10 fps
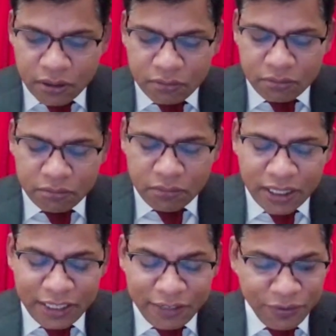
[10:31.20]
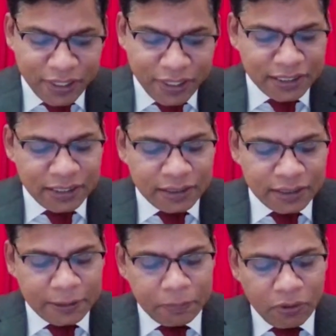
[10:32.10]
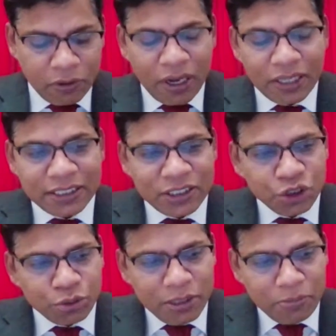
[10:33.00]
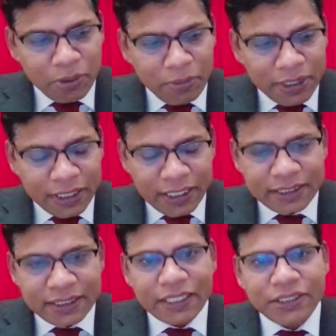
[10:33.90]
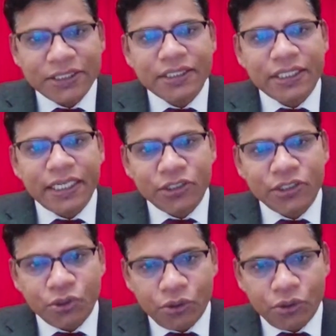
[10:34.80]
on defining the logics to be implemented in a sanction screening tool.